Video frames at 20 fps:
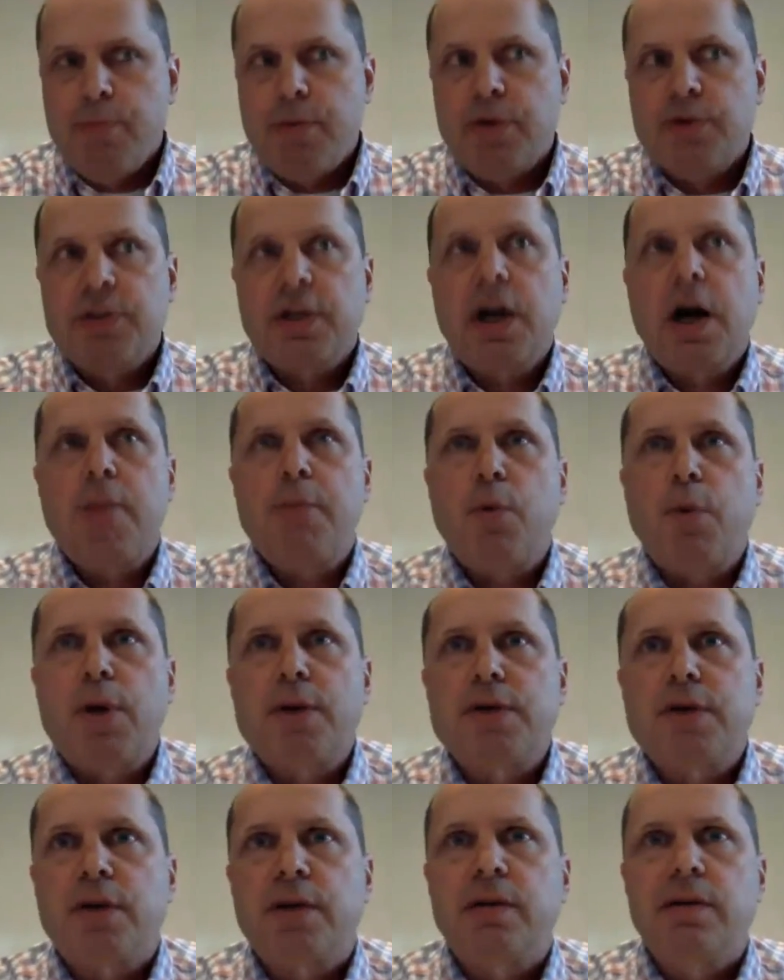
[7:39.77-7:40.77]
There's a couple
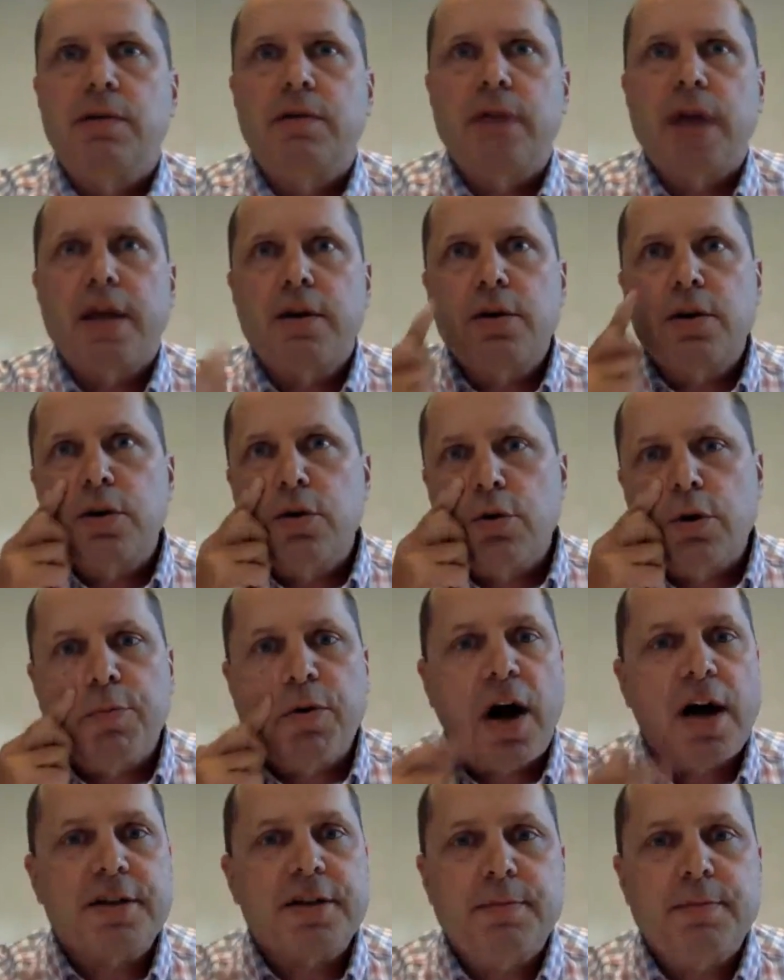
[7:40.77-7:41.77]
ways you can do that. You can do an
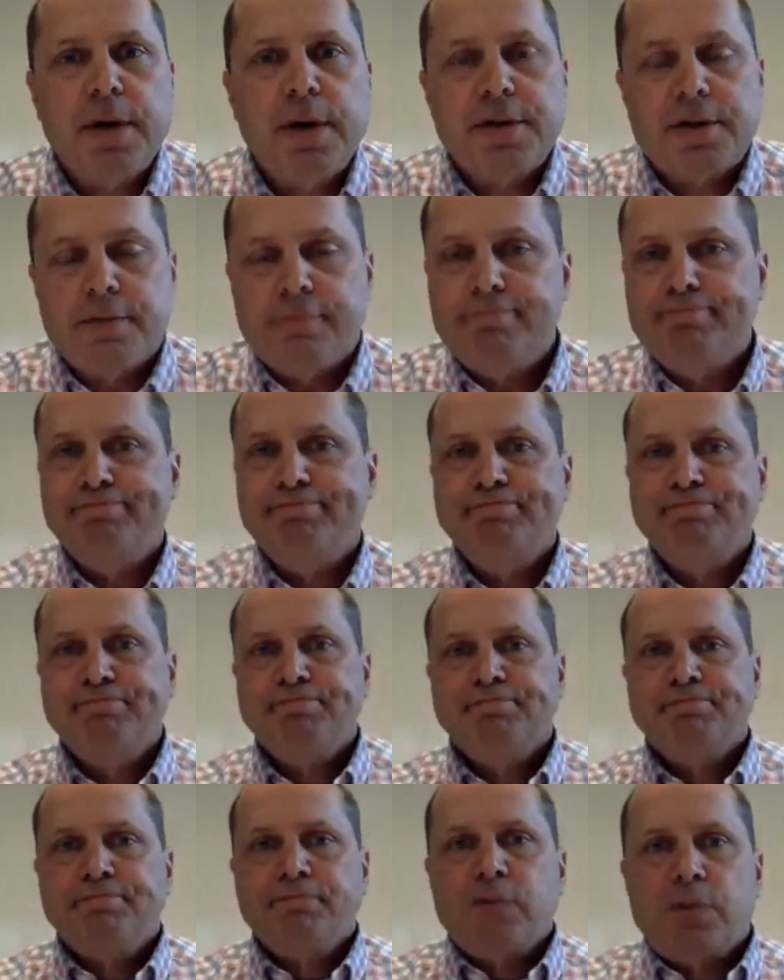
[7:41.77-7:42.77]
approximation.
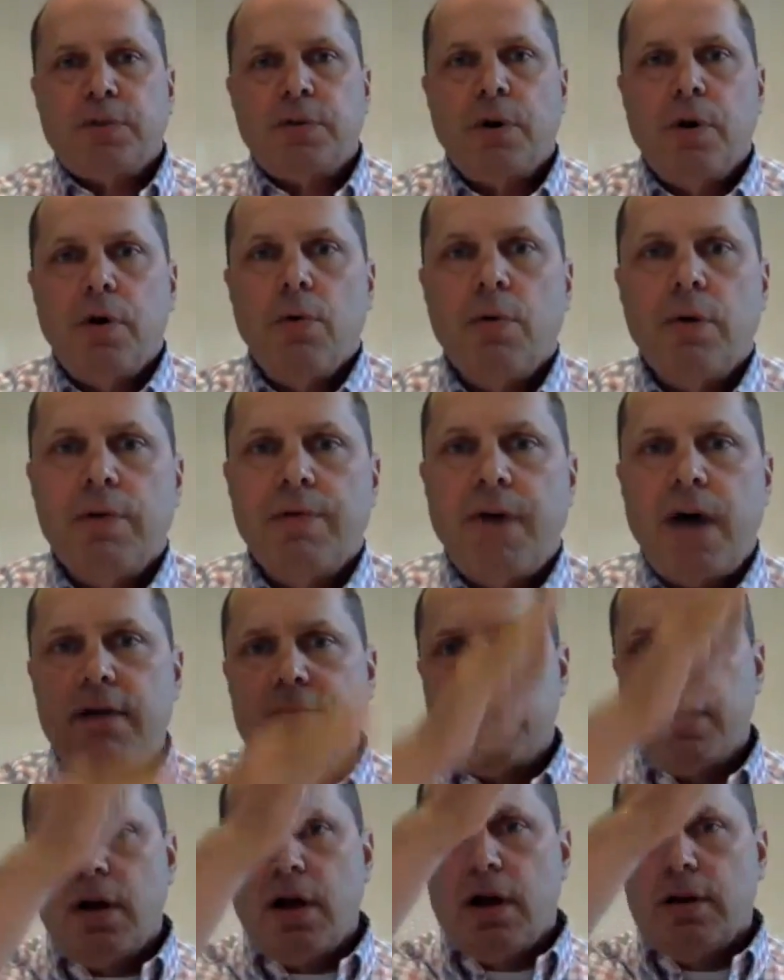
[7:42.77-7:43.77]
So if
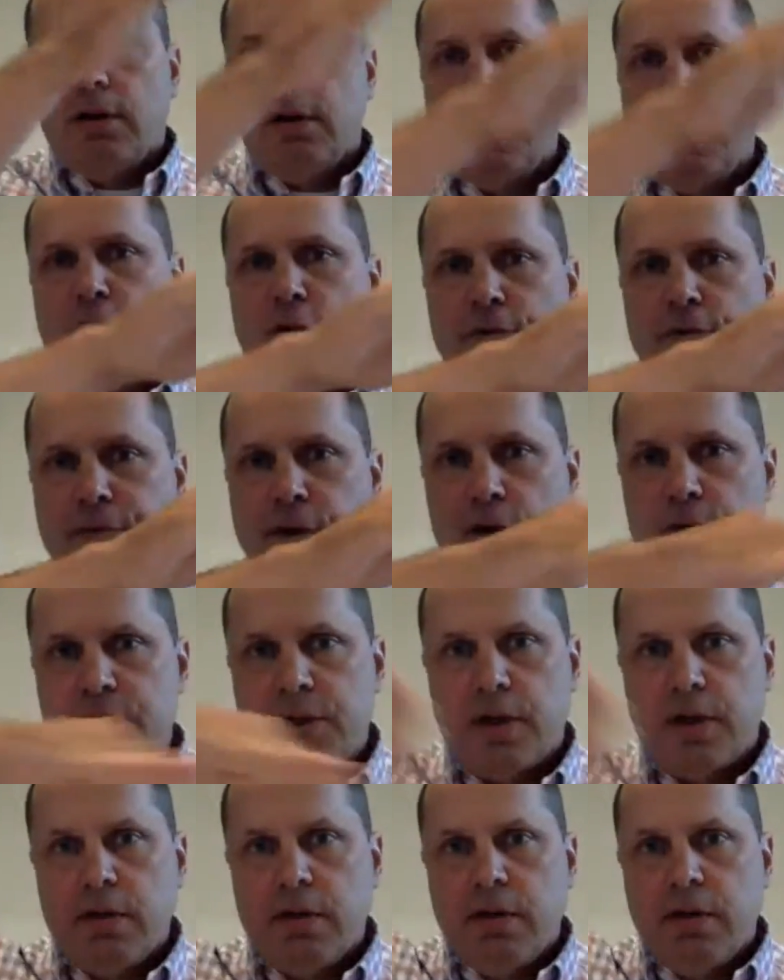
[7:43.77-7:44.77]
I have a linear
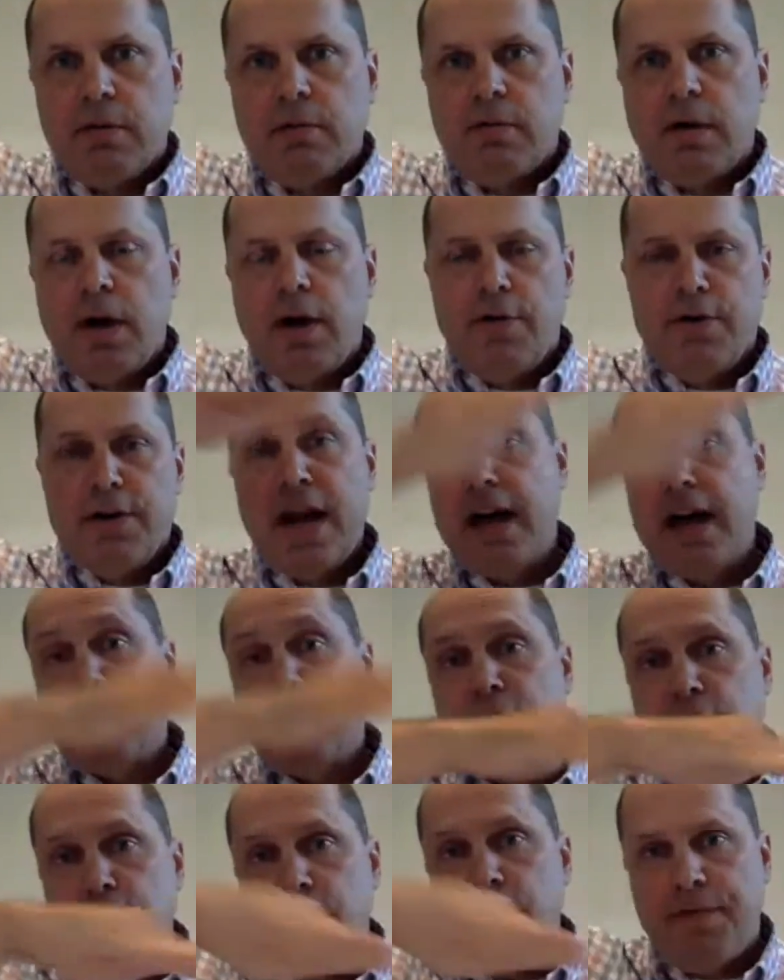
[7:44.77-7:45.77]
function, or
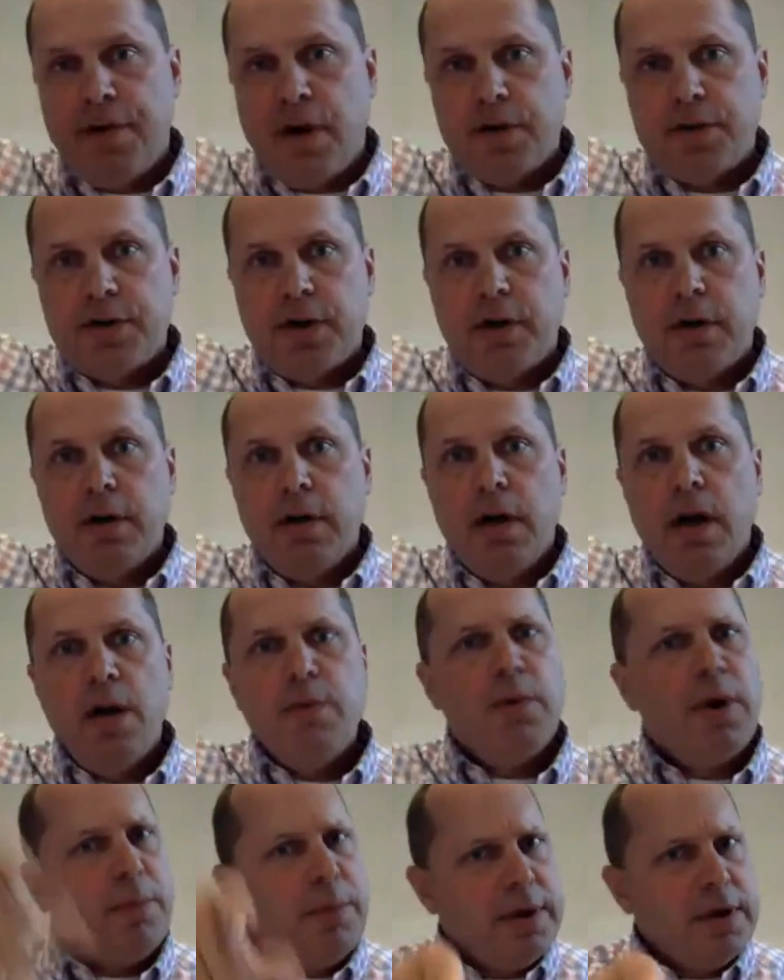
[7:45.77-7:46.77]
nonlinear function,
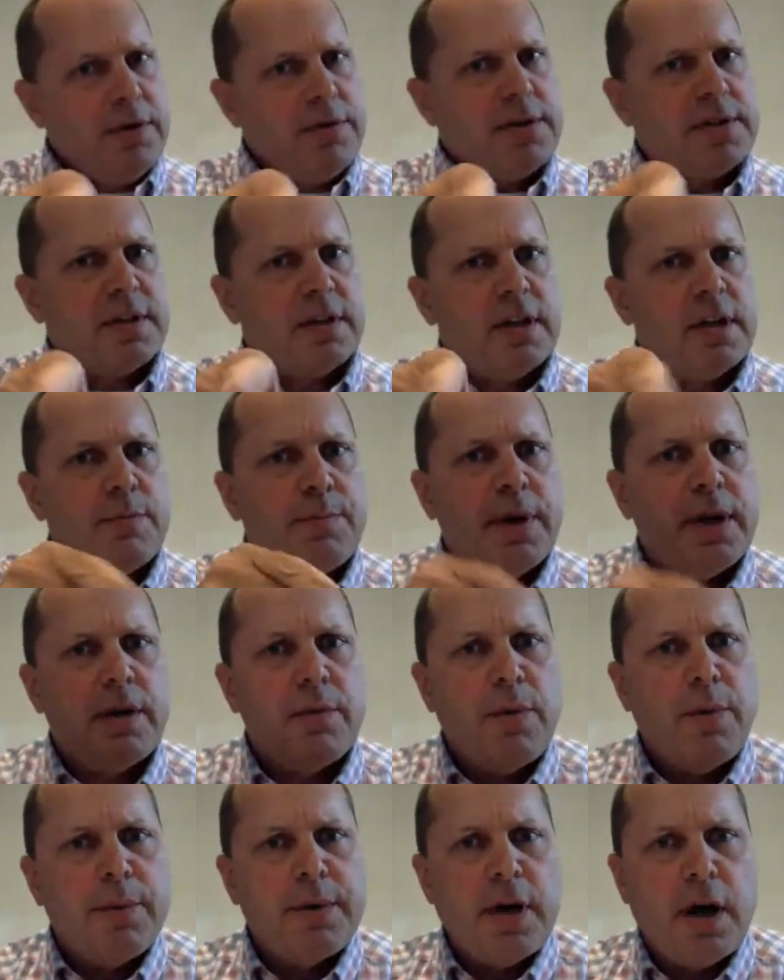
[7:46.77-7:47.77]
and we do this a little
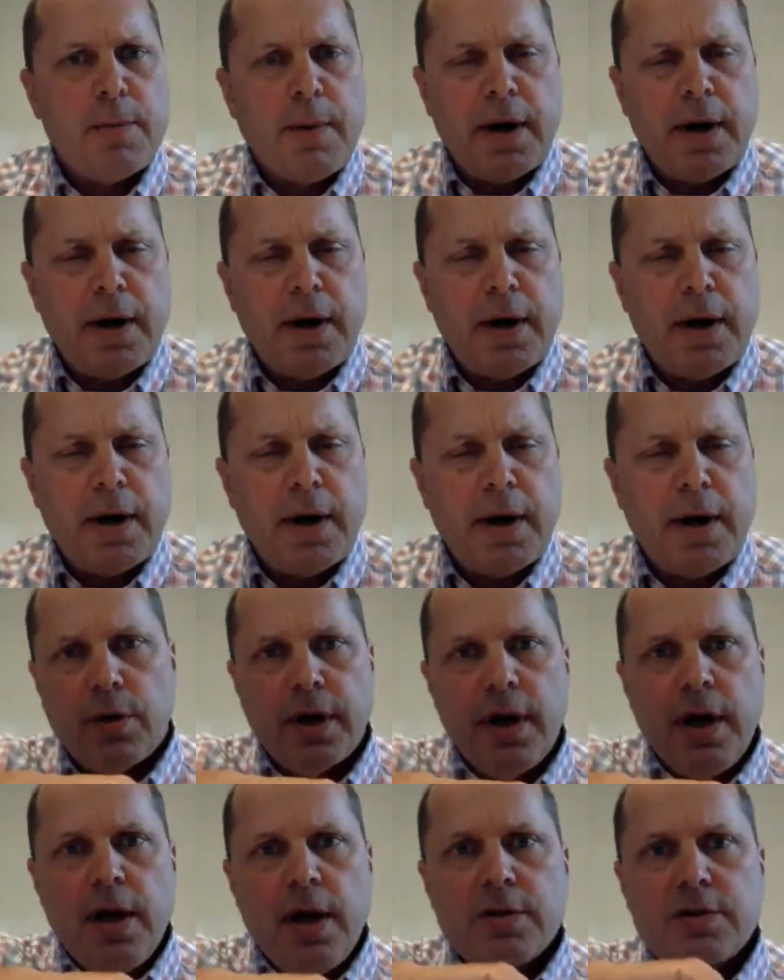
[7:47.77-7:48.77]
bit when we talk about
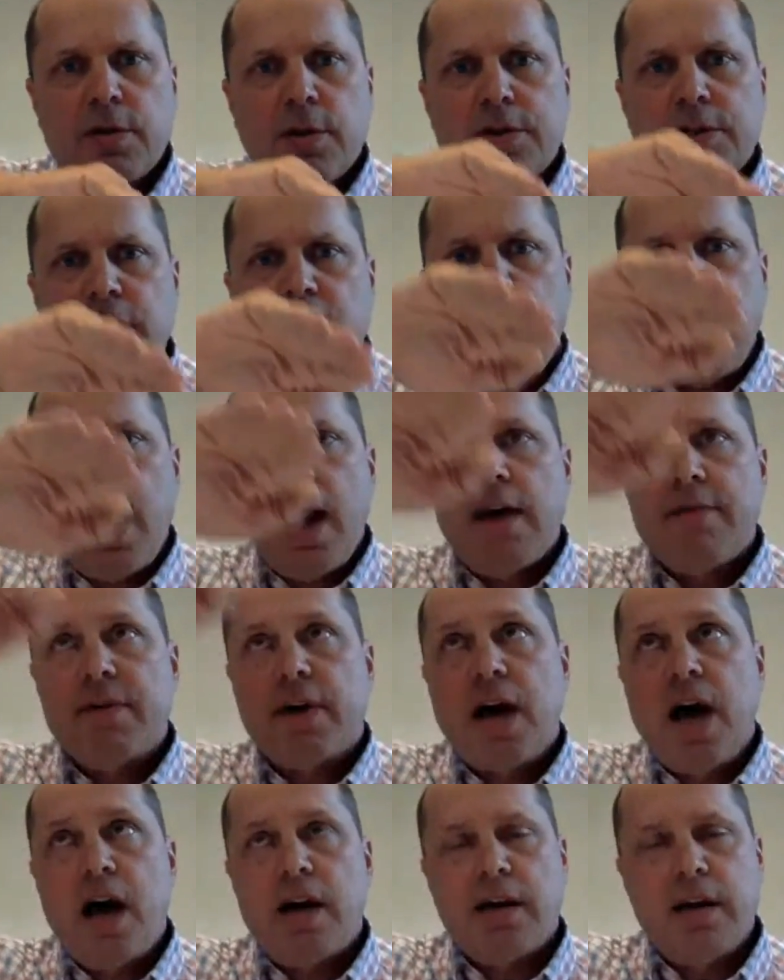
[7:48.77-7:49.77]
inventory. So let's say I
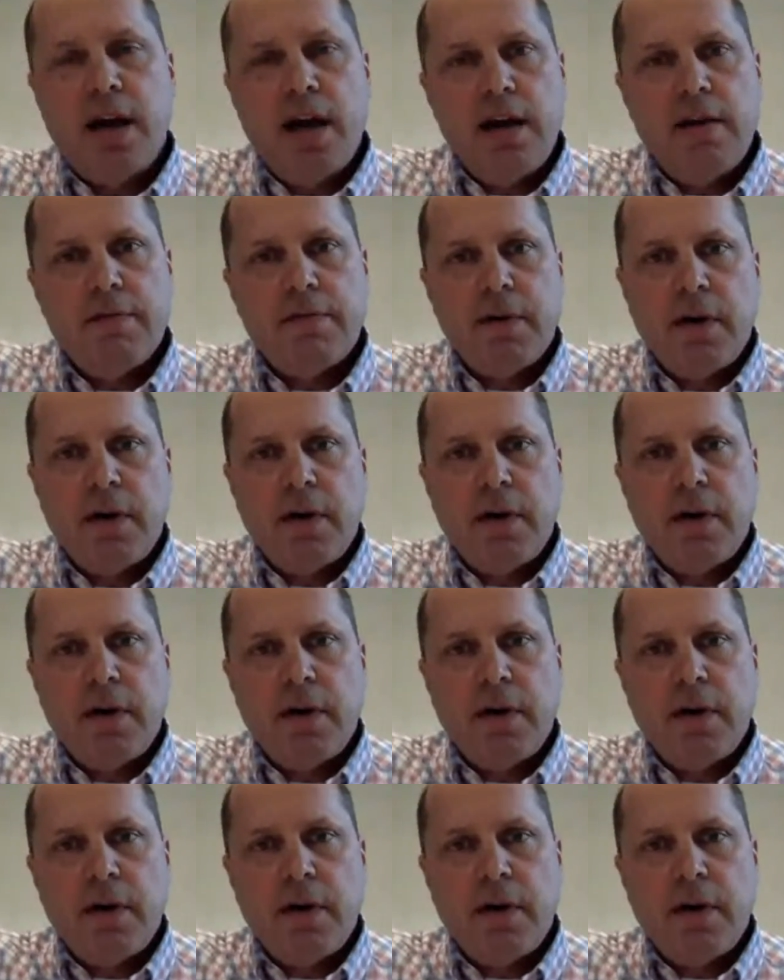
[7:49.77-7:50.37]
have a concave